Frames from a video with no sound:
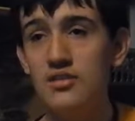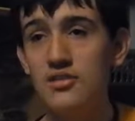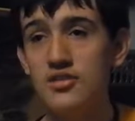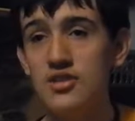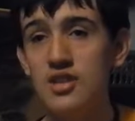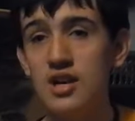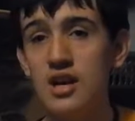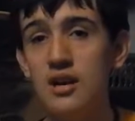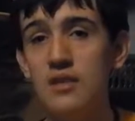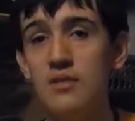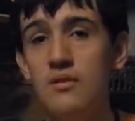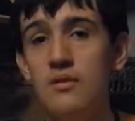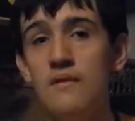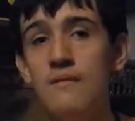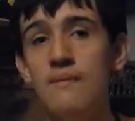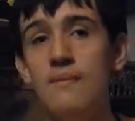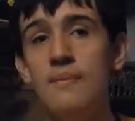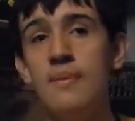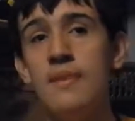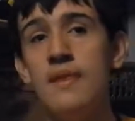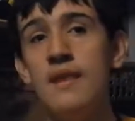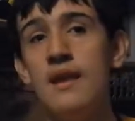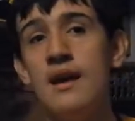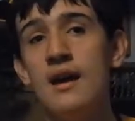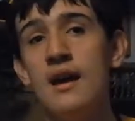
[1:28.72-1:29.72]
So,
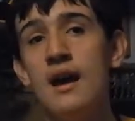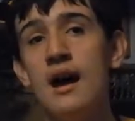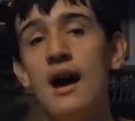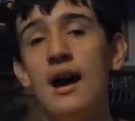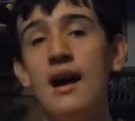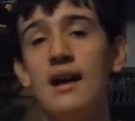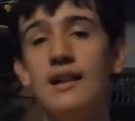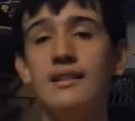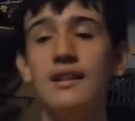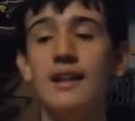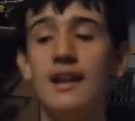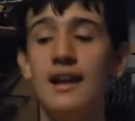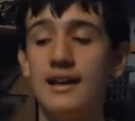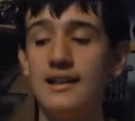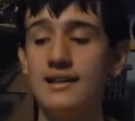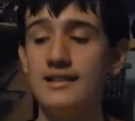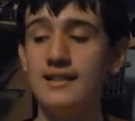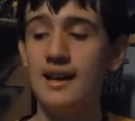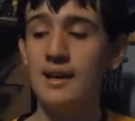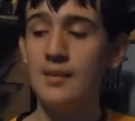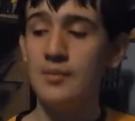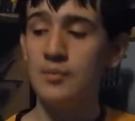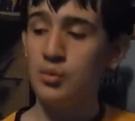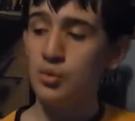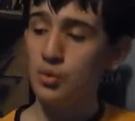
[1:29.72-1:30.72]
I'd like
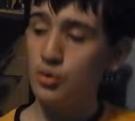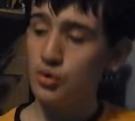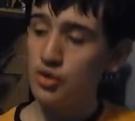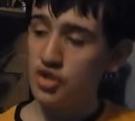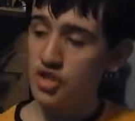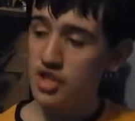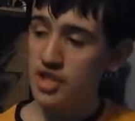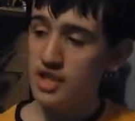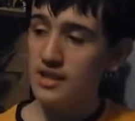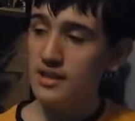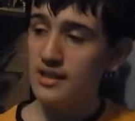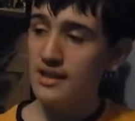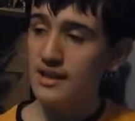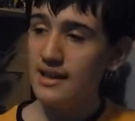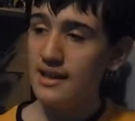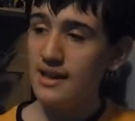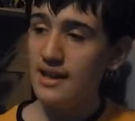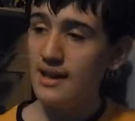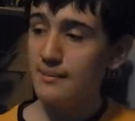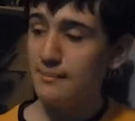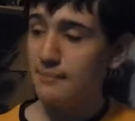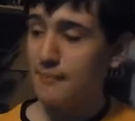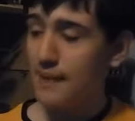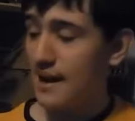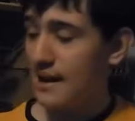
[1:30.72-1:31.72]
temporal shielding
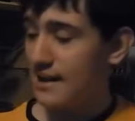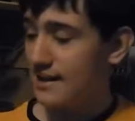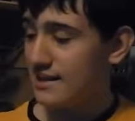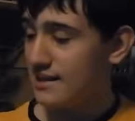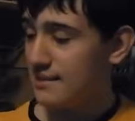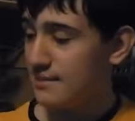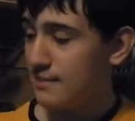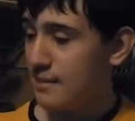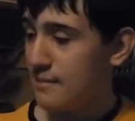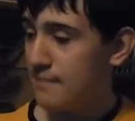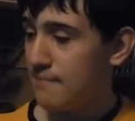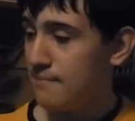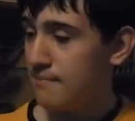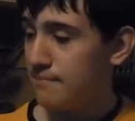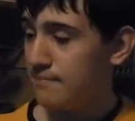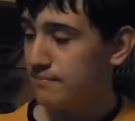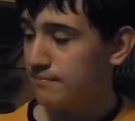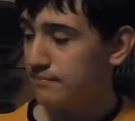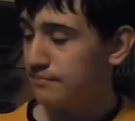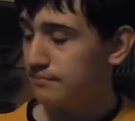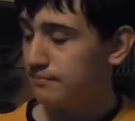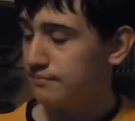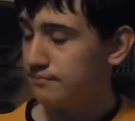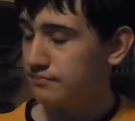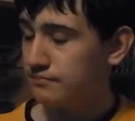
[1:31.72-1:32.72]
and maximum,
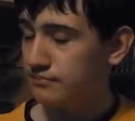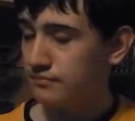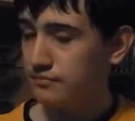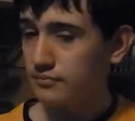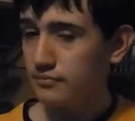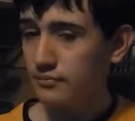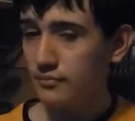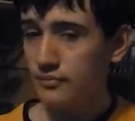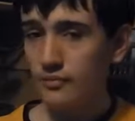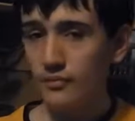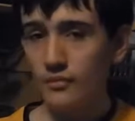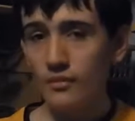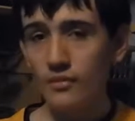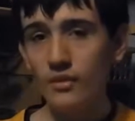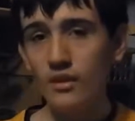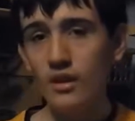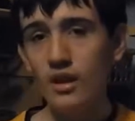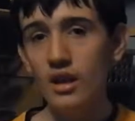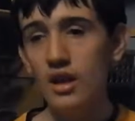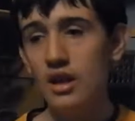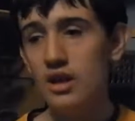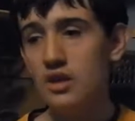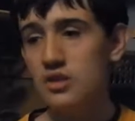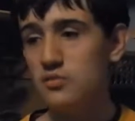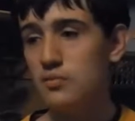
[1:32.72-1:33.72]

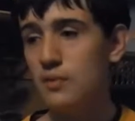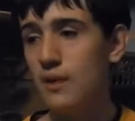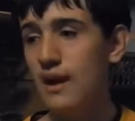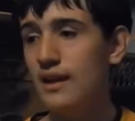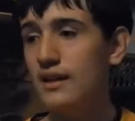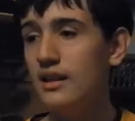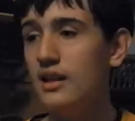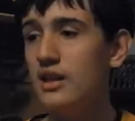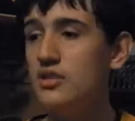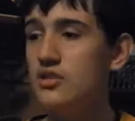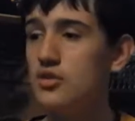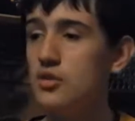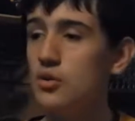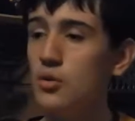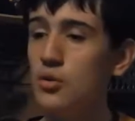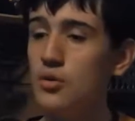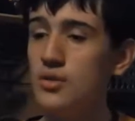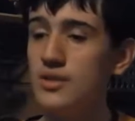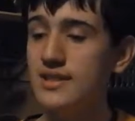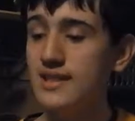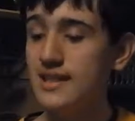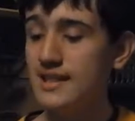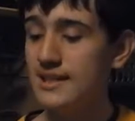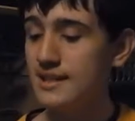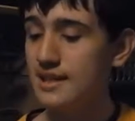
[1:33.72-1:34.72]
as well as
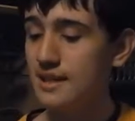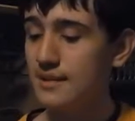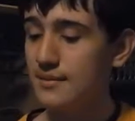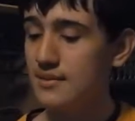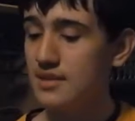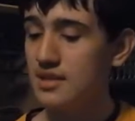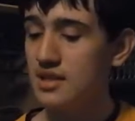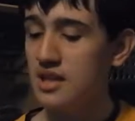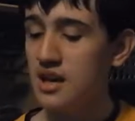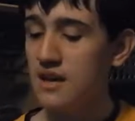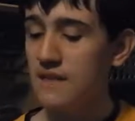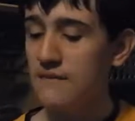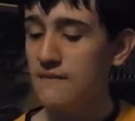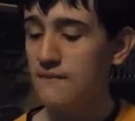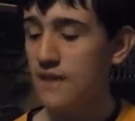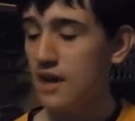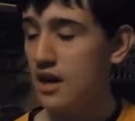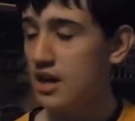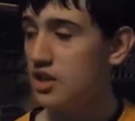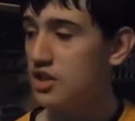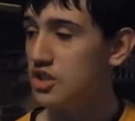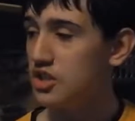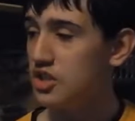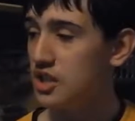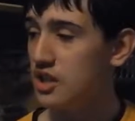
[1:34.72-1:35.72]
all systems
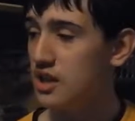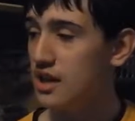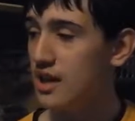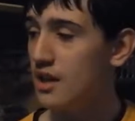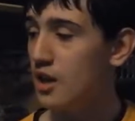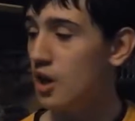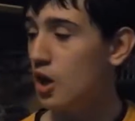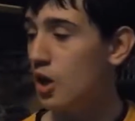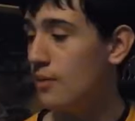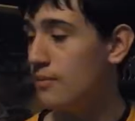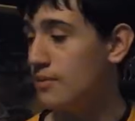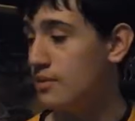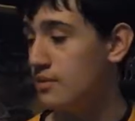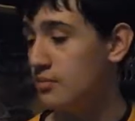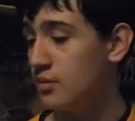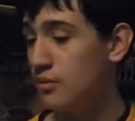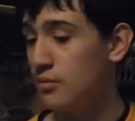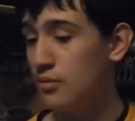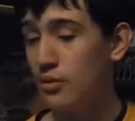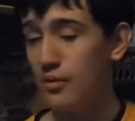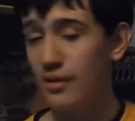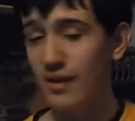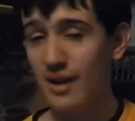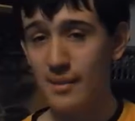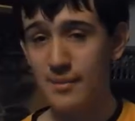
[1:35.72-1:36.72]
functioning in
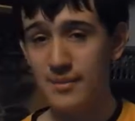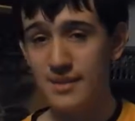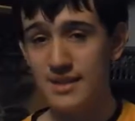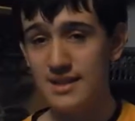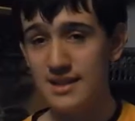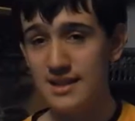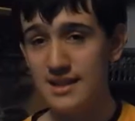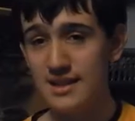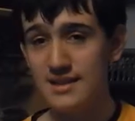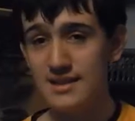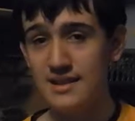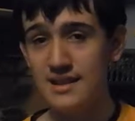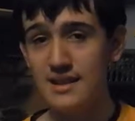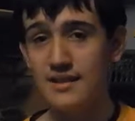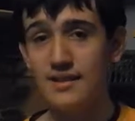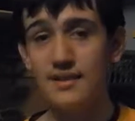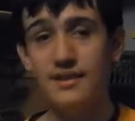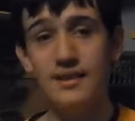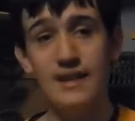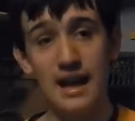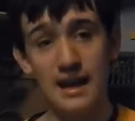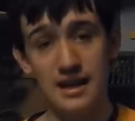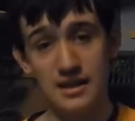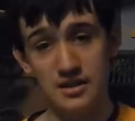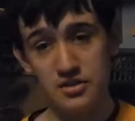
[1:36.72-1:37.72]
optimal parameters.
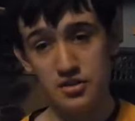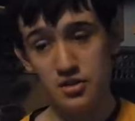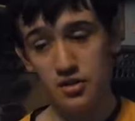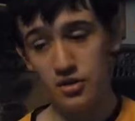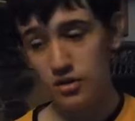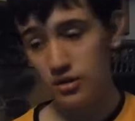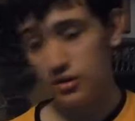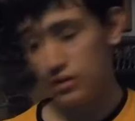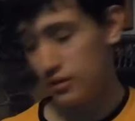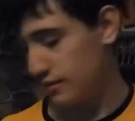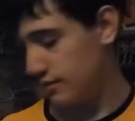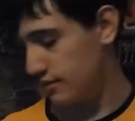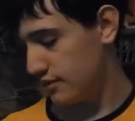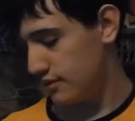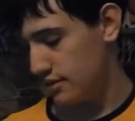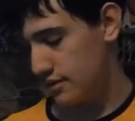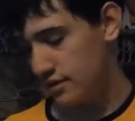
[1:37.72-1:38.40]
That is all.